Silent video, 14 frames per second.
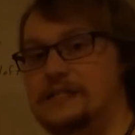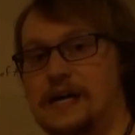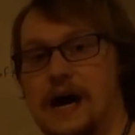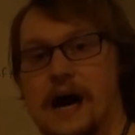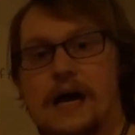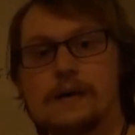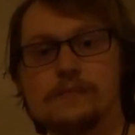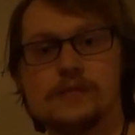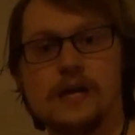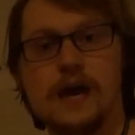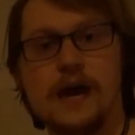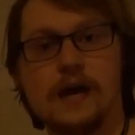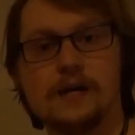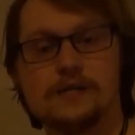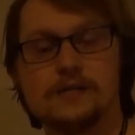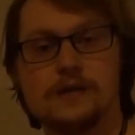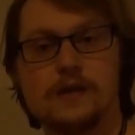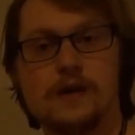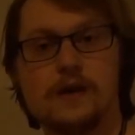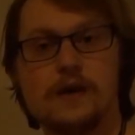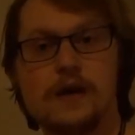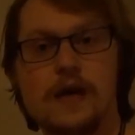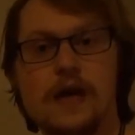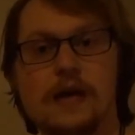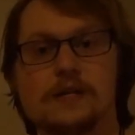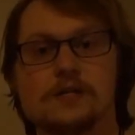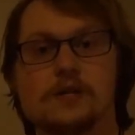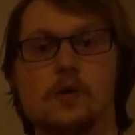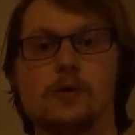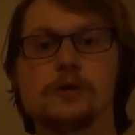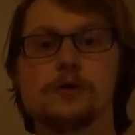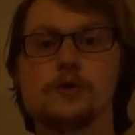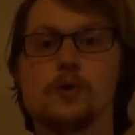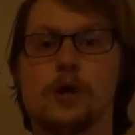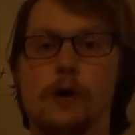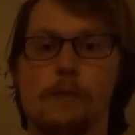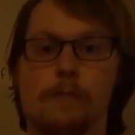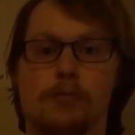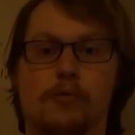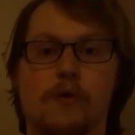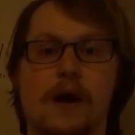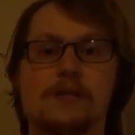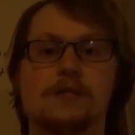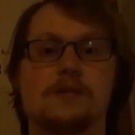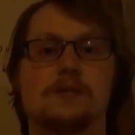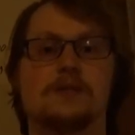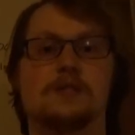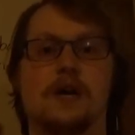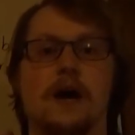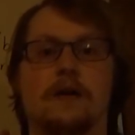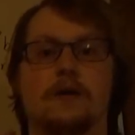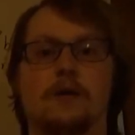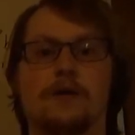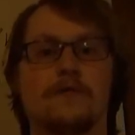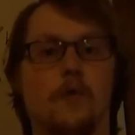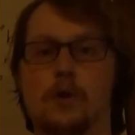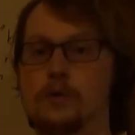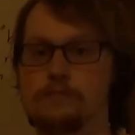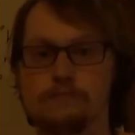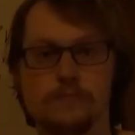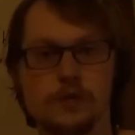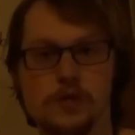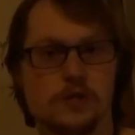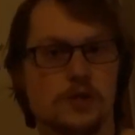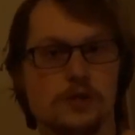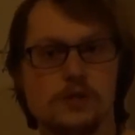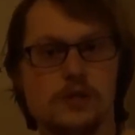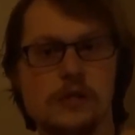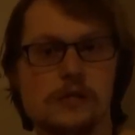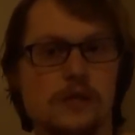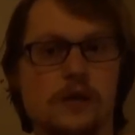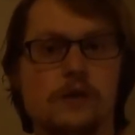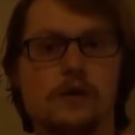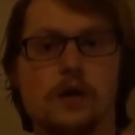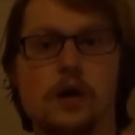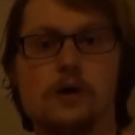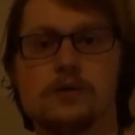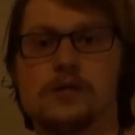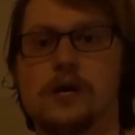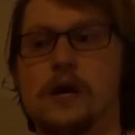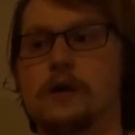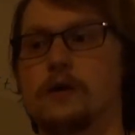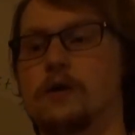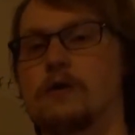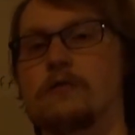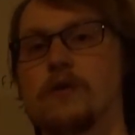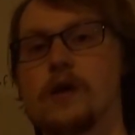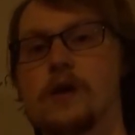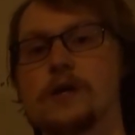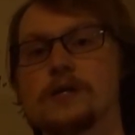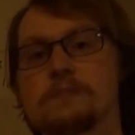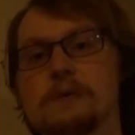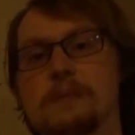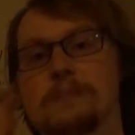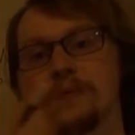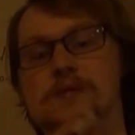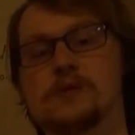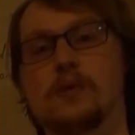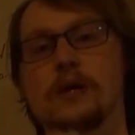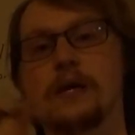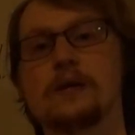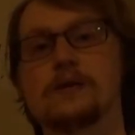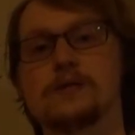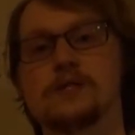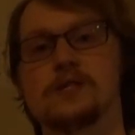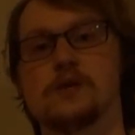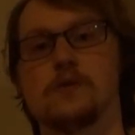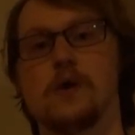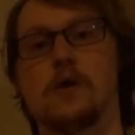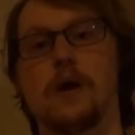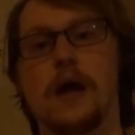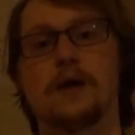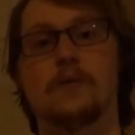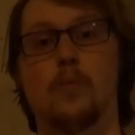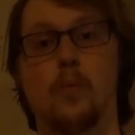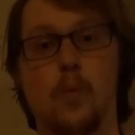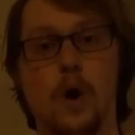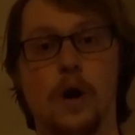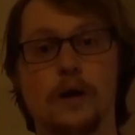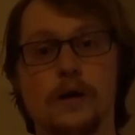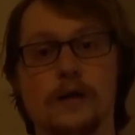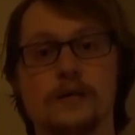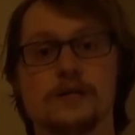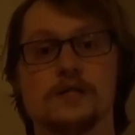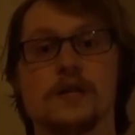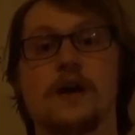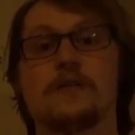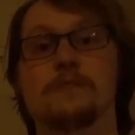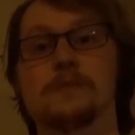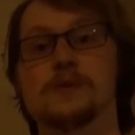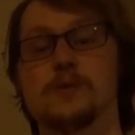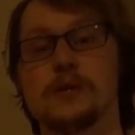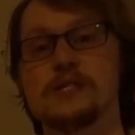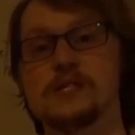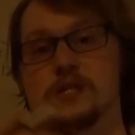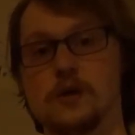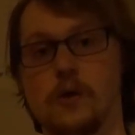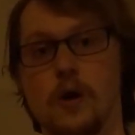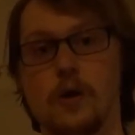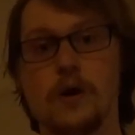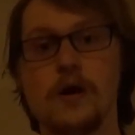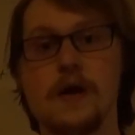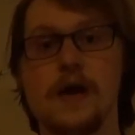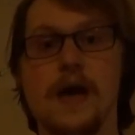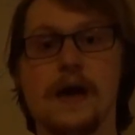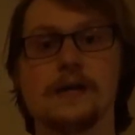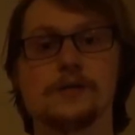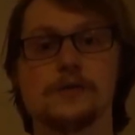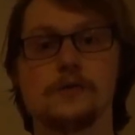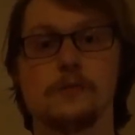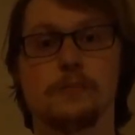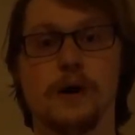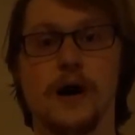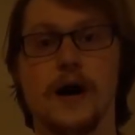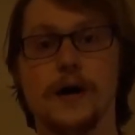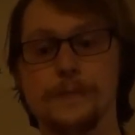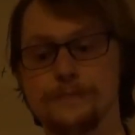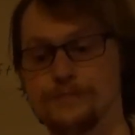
times x, it's going to compress the sine curve, or just as easily the cosine curve, to be between 0 and 1 instead of between 0 and 2 pi.